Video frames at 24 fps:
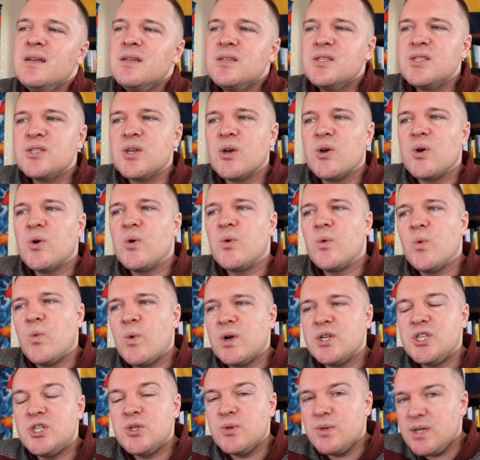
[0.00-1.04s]
So
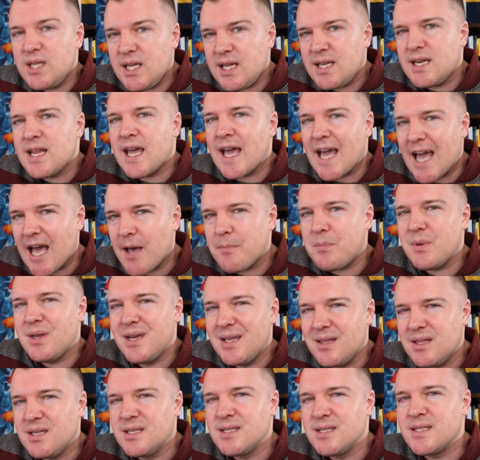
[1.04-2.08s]
what you need to happen
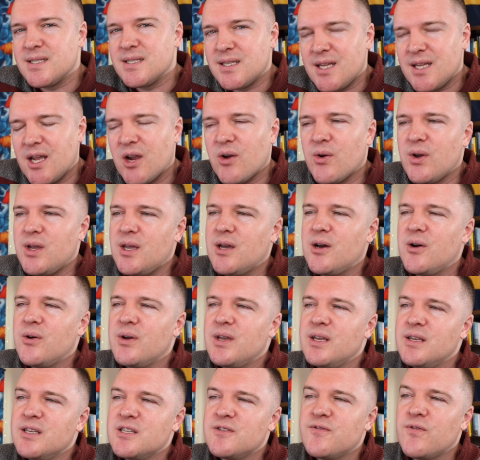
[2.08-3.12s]
in this scenario
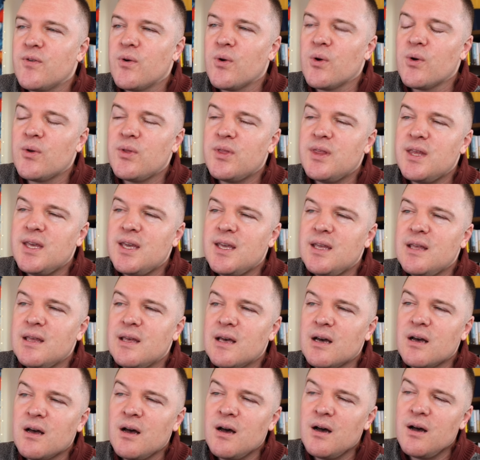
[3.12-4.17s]
is for
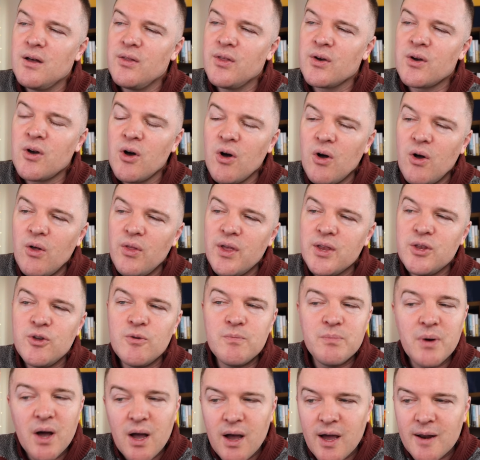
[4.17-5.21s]
the, uh, the call that you
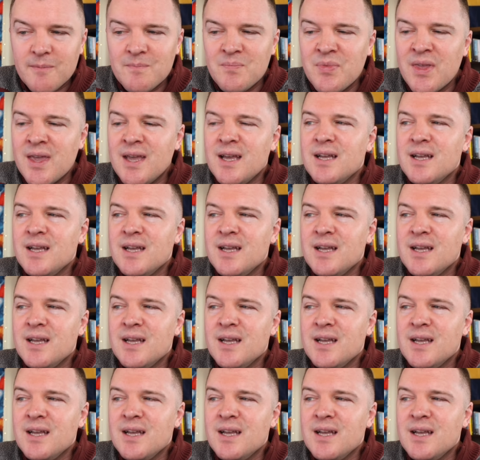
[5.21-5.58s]
bought